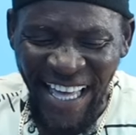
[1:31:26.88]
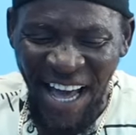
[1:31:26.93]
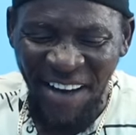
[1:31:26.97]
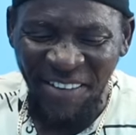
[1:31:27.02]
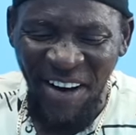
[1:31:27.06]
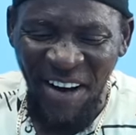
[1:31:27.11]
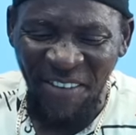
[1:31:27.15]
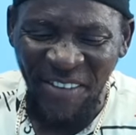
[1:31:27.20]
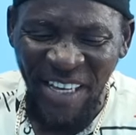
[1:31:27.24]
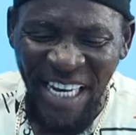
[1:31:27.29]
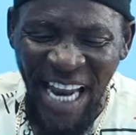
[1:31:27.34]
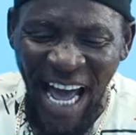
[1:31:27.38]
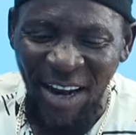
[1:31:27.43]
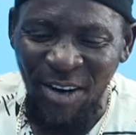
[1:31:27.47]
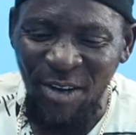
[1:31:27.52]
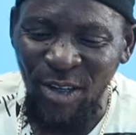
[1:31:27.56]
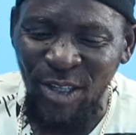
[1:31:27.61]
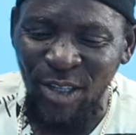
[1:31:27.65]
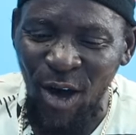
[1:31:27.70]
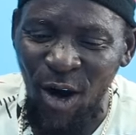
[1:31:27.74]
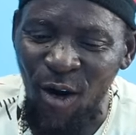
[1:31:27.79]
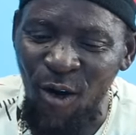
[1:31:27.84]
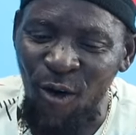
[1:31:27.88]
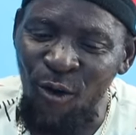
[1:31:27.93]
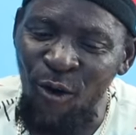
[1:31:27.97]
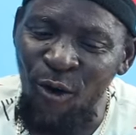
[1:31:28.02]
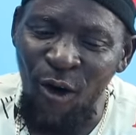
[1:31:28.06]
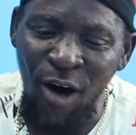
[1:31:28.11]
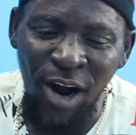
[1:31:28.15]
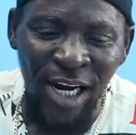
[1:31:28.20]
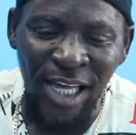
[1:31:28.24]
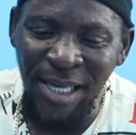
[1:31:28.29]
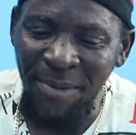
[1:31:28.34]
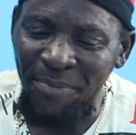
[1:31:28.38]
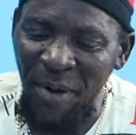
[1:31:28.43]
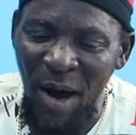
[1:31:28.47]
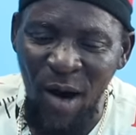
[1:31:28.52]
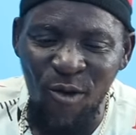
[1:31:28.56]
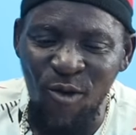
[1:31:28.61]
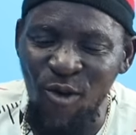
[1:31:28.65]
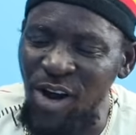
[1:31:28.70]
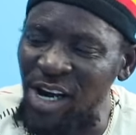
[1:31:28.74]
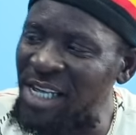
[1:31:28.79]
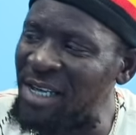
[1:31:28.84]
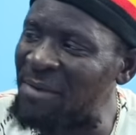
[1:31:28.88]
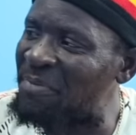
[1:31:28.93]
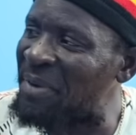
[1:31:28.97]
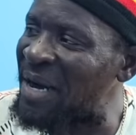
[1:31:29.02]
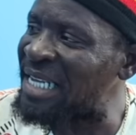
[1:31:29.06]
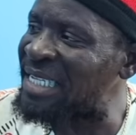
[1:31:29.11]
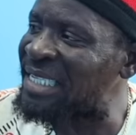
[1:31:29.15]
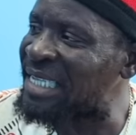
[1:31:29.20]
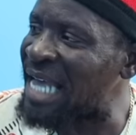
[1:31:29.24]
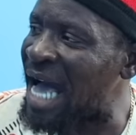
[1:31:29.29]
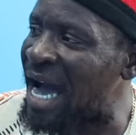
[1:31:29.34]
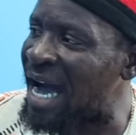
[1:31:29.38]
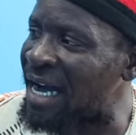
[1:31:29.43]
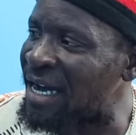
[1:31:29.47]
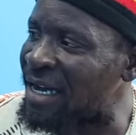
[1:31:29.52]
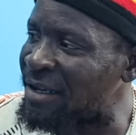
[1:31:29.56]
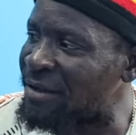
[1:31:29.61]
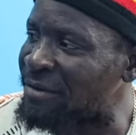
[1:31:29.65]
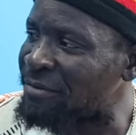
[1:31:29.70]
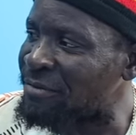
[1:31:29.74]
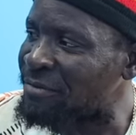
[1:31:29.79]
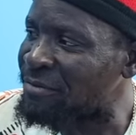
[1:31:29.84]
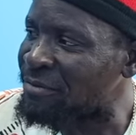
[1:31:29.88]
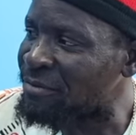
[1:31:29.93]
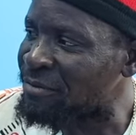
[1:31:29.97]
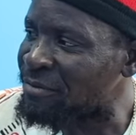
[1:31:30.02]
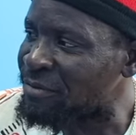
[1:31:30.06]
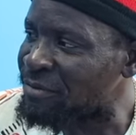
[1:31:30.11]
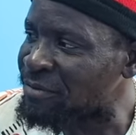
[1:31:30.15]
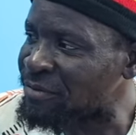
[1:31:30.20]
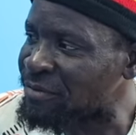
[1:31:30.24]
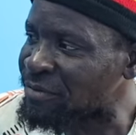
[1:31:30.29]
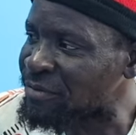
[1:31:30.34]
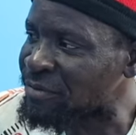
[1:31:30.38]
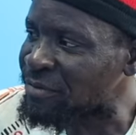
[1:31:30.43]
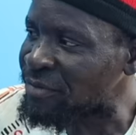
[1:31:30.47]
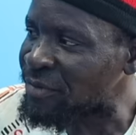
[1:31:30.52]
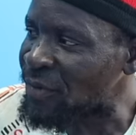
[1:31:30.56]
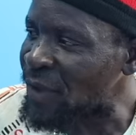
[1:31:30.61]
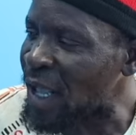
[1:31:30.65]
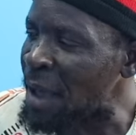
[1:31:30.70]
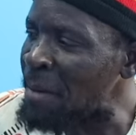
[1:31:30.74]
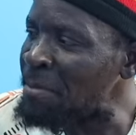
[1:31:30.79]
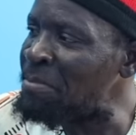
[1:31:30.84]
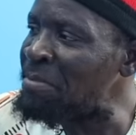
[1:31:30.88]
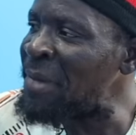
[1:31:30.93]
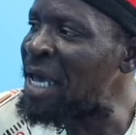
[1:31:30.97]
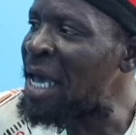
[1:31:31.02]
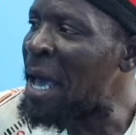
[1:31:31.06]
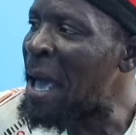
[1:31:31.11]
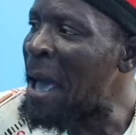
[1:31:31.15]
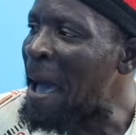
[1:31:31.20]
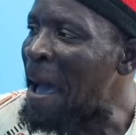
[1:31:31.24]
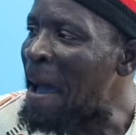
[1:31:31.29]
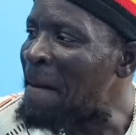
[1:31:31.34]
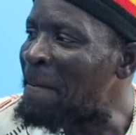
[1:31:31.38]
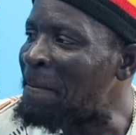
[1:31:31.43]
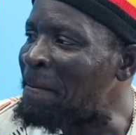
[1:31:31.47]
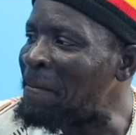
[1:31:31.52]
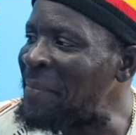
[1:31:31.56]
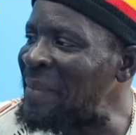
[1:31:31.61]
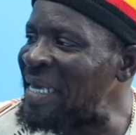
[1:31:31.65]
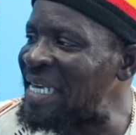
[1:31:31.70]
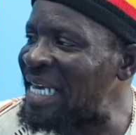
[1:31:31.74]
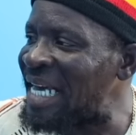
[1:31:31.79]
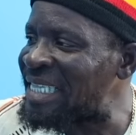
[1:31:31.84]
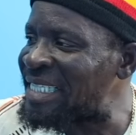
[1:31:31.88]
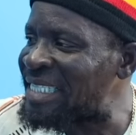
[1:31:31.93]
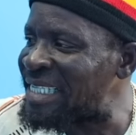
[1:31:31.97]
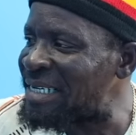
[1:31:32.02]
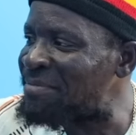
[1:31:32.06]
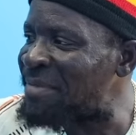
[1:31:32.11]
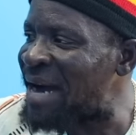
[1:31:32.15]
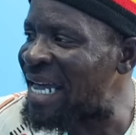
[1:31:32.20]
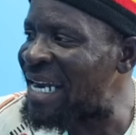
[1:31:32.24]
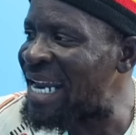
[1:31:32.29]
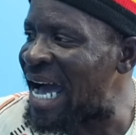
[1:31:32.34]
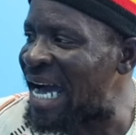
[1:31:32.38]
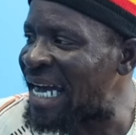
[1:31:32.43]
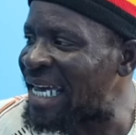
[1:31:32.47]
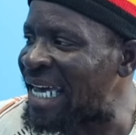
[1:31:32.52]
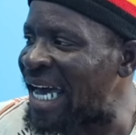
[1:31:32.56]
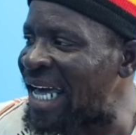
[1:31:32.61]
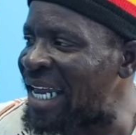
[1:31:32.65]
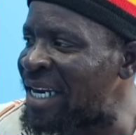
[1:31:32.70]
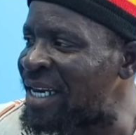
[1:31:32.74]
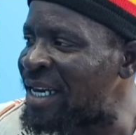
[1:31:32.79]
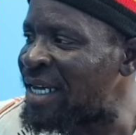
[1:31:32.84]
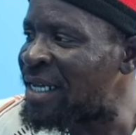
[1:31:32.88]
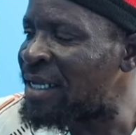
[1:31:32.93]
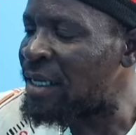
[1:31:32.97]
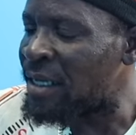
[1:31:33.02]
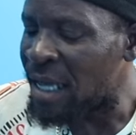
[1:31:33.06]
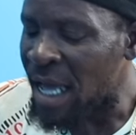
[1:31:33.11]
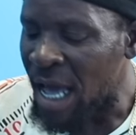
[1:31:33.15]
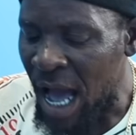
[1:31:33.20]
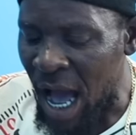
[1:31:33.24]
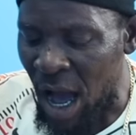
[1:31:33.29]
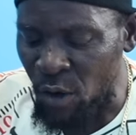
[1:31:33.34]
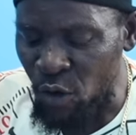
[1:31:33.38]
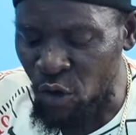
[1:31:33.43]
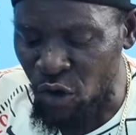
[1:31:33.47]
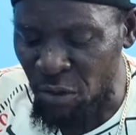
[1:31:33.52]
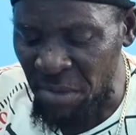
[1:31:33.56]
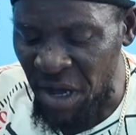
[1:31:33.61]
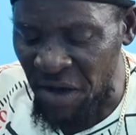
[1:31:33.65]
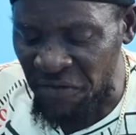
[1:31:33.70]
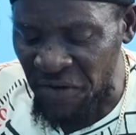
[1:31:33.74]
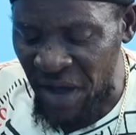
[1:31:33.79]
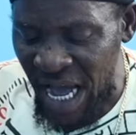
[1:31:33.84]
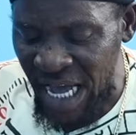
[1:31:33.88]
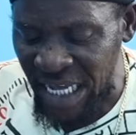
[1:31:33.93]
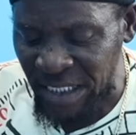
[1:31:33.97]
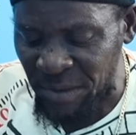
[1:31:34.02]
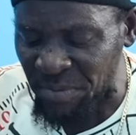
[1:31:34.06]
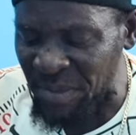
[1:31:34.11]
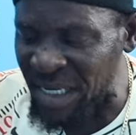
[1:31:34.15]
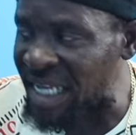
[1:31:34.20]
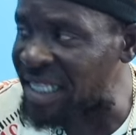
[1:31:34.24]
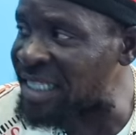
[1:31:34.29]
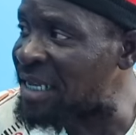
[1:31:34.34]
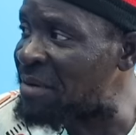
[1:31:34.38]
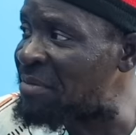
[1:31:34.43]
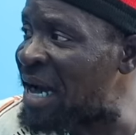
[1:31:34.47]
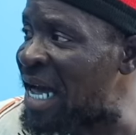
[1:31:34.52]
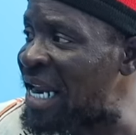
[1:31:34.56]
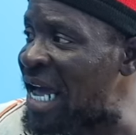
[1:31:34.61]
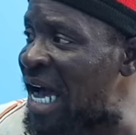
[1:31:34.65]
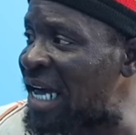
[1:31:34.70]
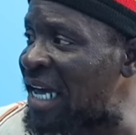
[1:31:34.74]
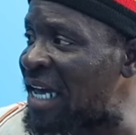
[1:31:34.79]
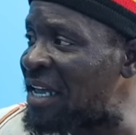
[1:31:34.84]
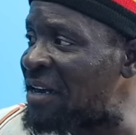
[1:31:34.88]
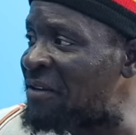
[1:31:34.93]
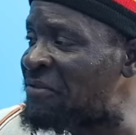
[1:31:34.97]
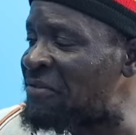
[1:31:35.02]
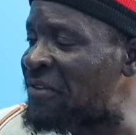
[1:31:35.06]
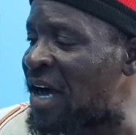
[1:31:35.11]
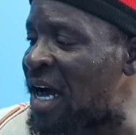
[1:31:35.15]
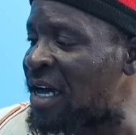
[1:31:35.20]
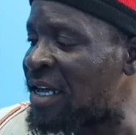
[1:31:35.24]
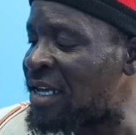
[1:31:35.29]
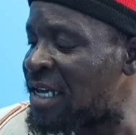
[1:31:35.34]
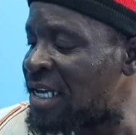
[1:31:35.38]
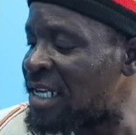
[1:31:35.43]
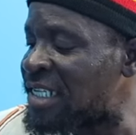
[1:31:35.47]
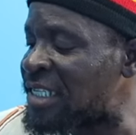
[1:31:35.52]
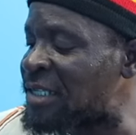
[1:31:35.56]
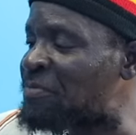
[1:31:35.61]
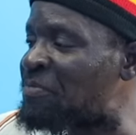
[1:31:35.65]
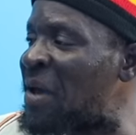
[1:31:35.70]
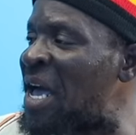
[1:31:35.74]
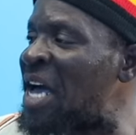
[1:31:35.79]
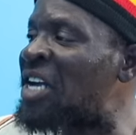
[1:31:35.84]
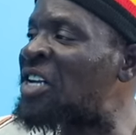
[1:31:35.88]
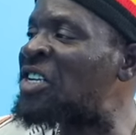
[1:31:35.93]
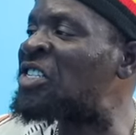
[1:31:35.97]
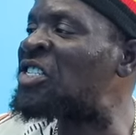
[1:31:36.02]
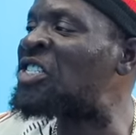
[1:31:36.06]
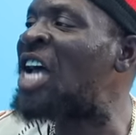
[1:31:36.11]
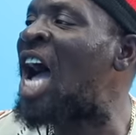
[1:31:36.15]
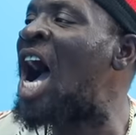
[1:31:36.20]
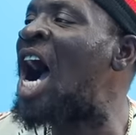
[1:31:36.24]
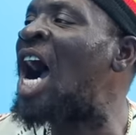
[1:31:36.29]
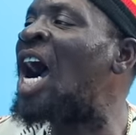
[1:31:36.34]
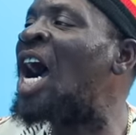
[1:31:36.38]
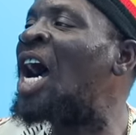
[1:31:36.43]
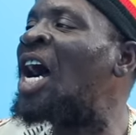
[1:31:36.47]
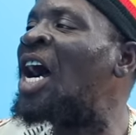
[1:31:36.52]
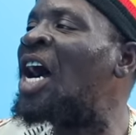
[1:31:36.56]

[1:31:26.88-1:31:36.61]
yeah, but me that do some whole heap of whole heap of Meet mad again. Care to share. Meet him mad again. I, I want to voice meet mad again for. Are you fit Spectrum.